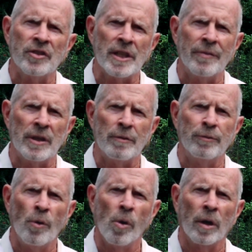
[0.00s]
and
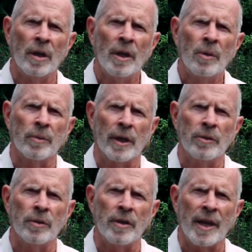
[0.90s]
74 when I
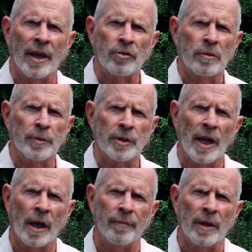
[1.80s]
took the
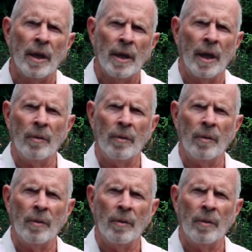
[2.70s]
astrophotography.